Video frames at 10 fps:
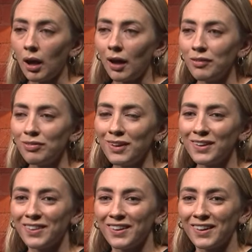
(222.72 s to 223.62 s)
I
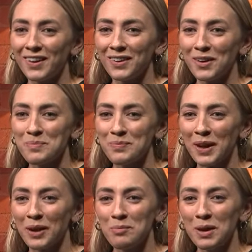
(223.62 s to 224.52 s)
think that there
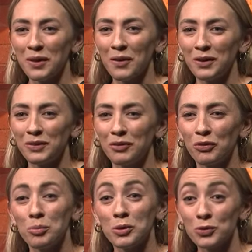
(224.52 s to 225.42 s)
can be a kind of
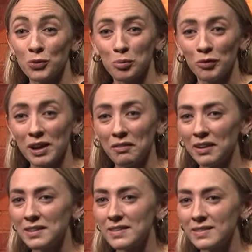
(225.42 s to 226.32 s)
almost snobbery
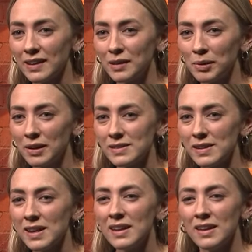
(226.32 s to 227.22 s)
around
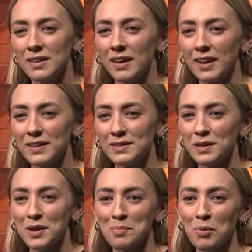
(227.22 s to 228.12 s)
sustainability, that it's
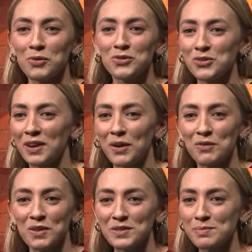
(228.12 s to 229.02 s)
the posturing of
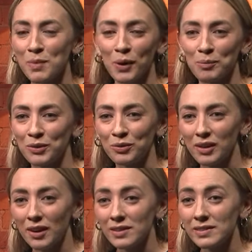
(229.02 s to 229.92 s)
the smug middle
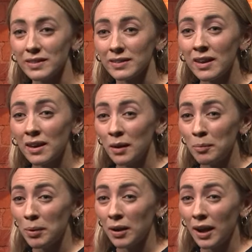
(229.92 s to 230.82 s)
classes.
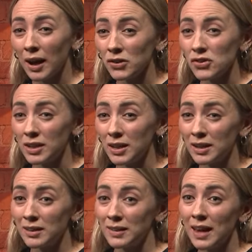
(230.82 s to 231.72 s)
But
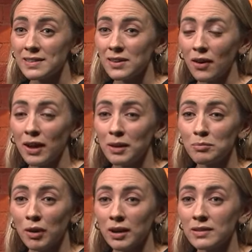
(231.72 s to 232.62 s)
actually, yes, high-end
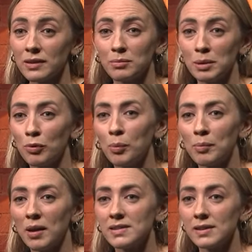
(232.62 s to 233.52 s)
brands can be
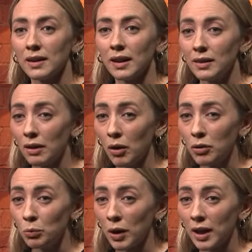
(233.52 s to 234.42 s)
problematic in their
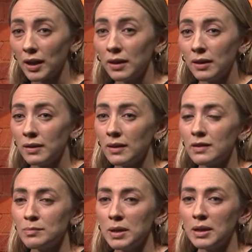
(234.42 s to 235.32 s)
own way.
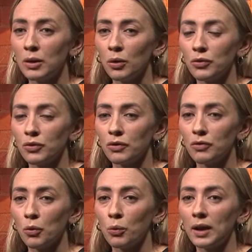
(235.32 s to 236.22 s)
There's been lots
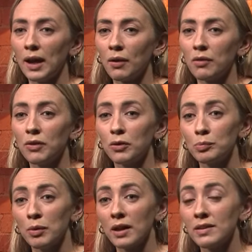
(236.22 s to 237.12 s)
of calling out of those
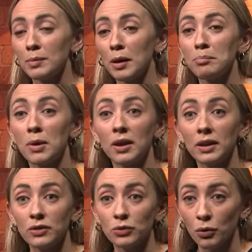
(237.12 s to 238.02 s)
brands about
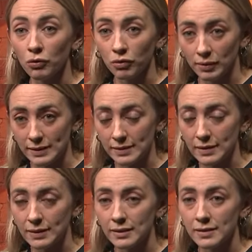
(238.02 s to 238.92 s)
burning stock, for
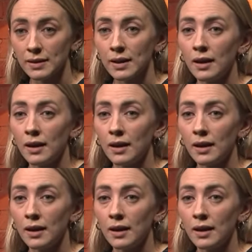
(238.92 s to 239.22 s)
instance.